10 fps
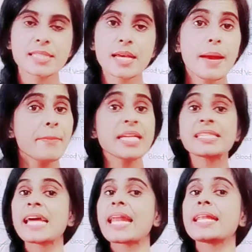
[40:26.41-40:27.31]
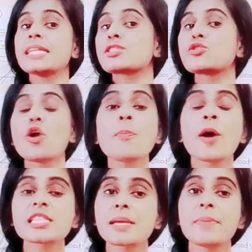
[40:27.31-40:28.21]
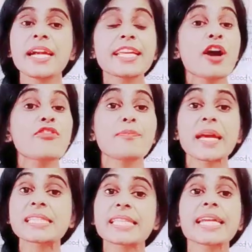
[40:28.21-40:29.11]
Means there is no possibility of mixing